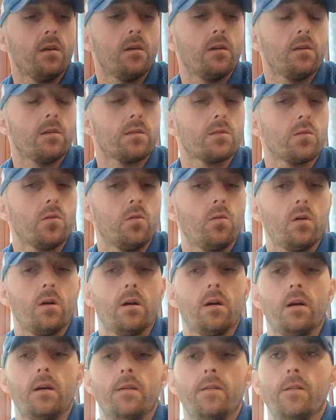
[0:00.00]
So
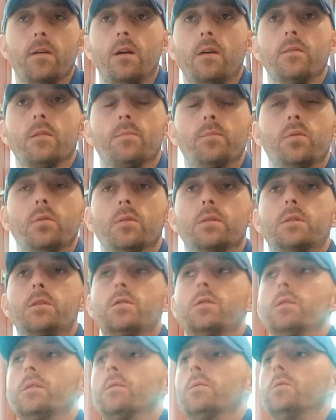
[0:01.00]
I will pull
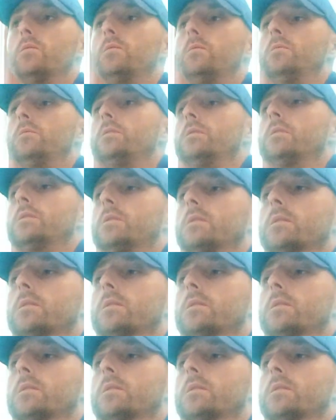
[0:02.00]
3 runes